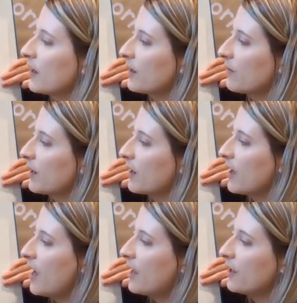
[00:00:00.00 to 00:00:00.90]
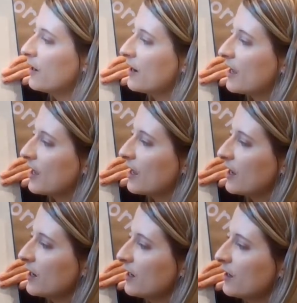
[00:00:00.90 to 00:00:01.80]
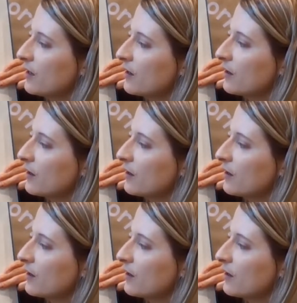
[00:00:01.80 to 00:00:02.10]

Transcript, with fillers: And I'm going to color in